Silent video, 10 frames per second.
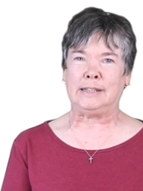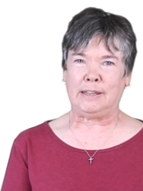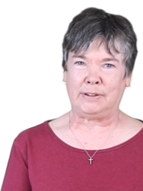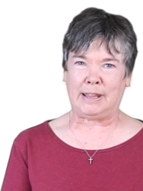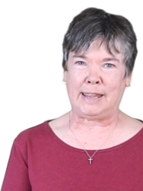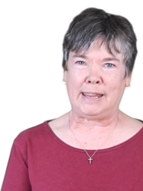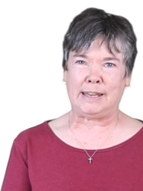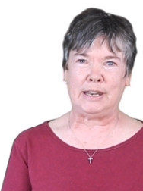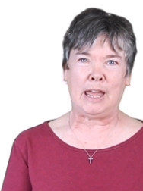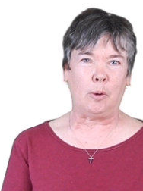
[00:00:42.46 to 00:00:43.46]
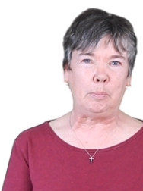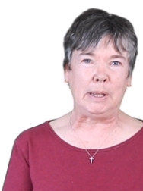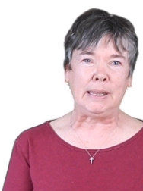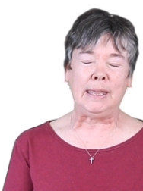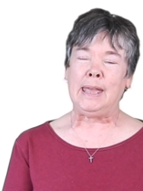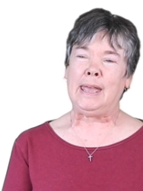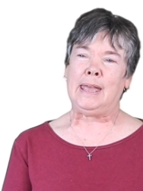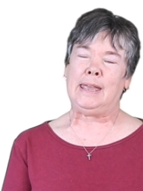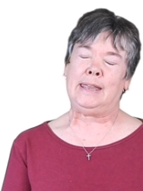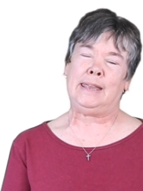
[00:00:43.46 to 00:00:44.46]
give it a hand helping
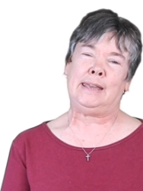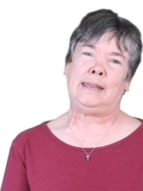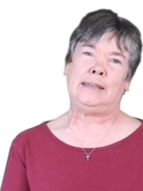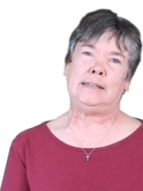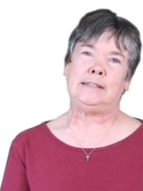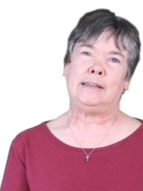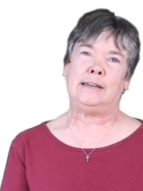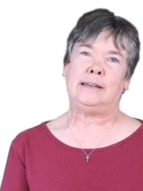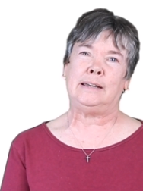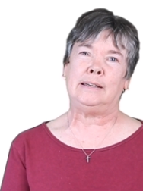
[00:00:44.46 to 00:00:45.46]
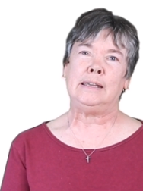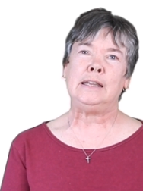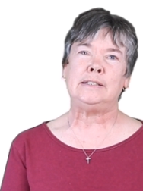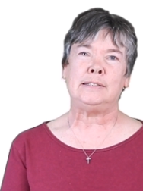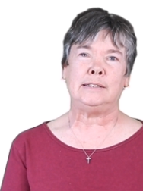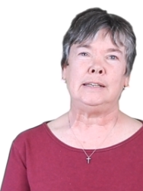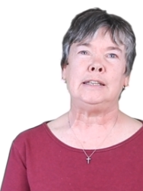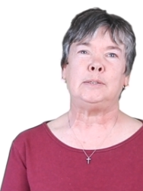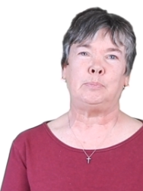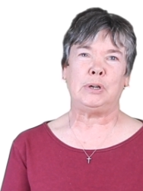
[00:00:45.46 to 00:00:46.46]
and uh, it's
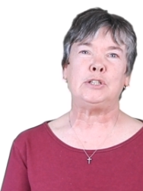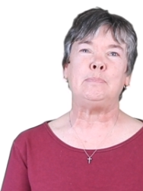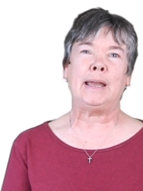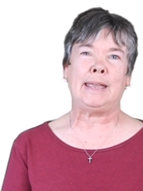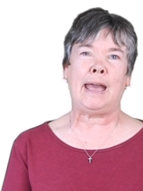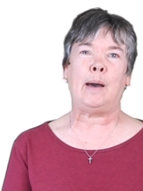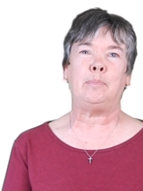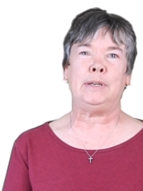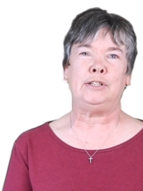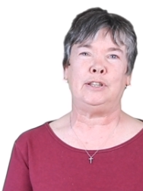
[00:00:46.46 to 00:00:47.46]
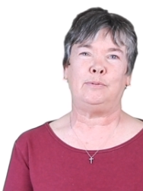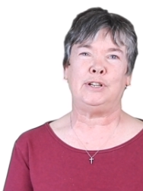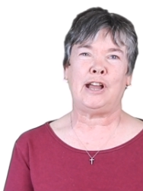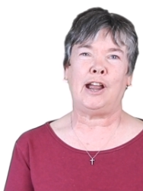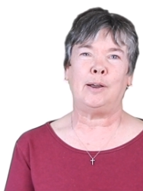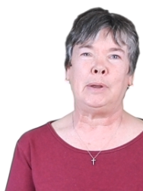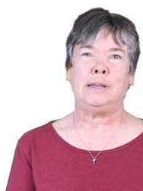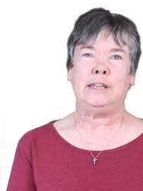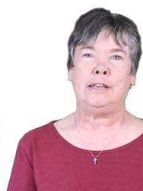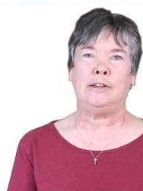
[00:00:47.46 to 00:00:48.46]
it's bridged my gap into the
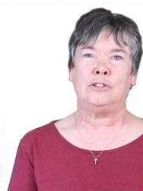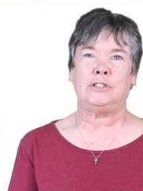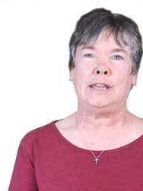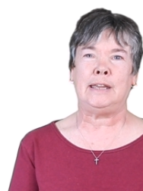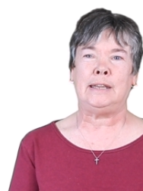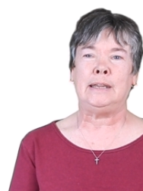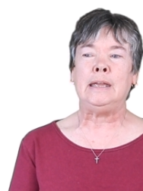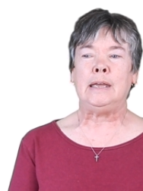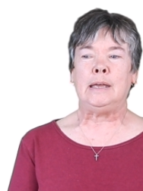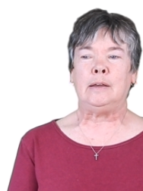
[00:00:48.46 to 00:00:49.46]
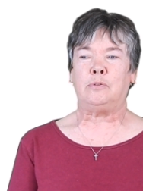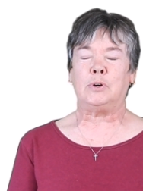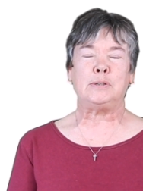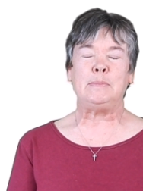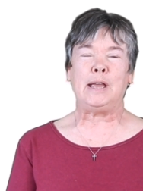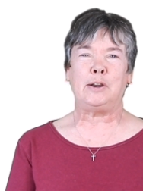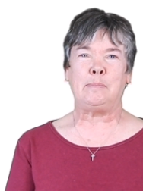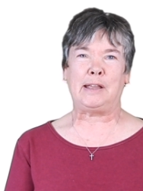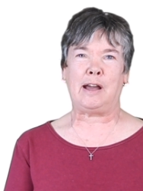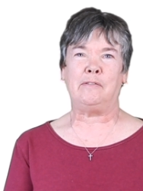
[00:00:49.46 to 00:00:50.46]
retirement years and forced me out of
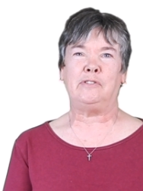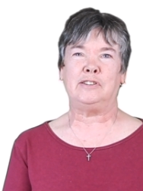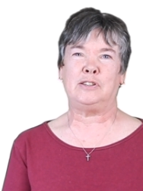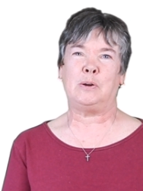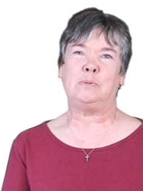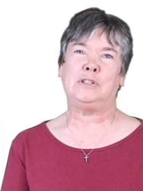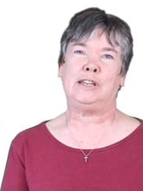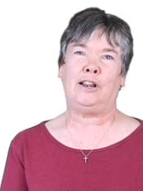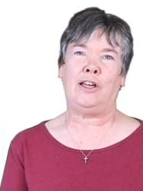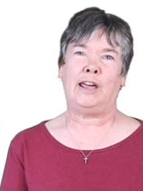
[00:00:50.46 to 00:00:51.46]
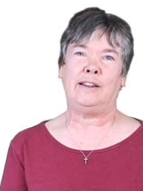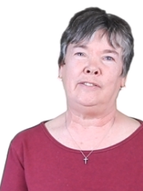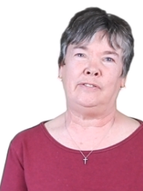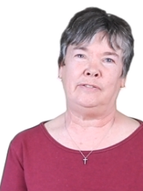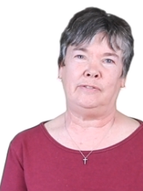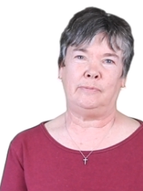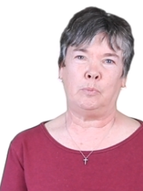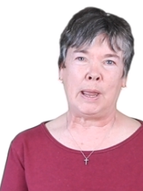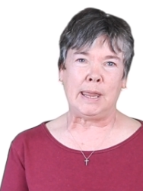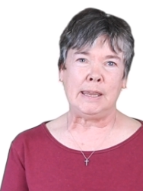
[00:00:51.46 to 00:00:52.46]
my comfort zones in a lot of
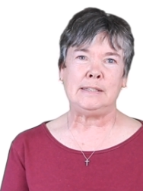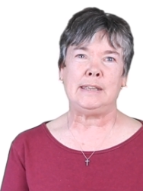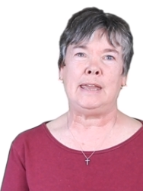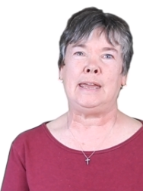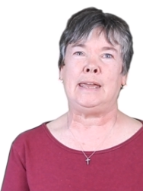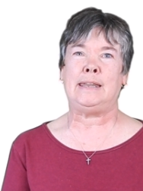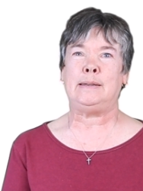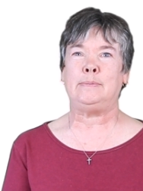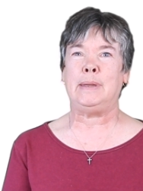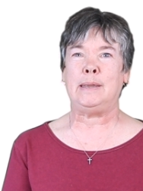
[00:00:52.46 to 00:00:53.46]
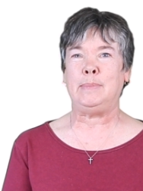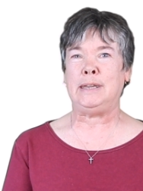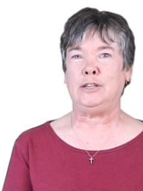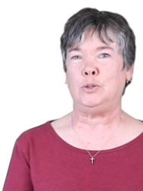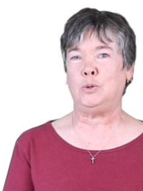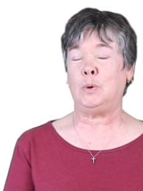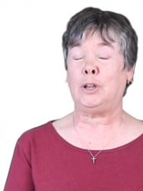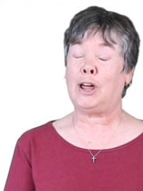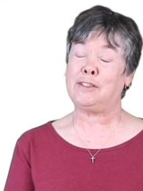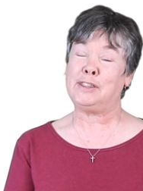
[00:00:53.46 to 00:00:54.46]
ways and made me do a
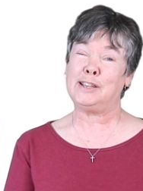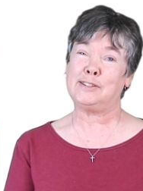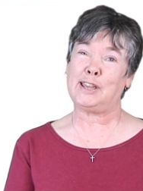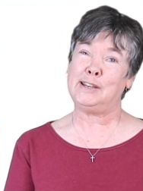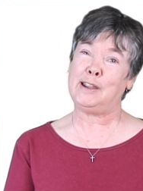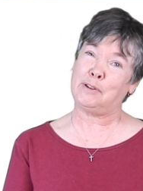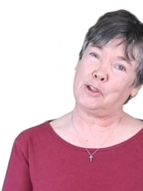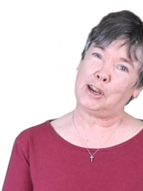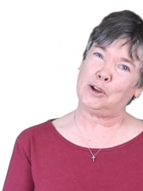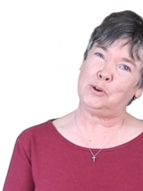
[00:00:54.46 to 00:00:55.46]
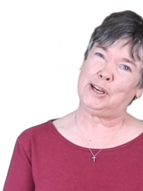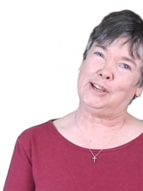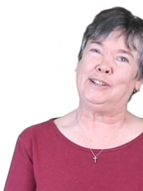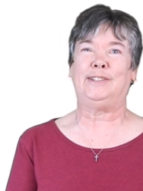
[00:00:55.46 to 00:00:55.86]
lot of things I never thought I could.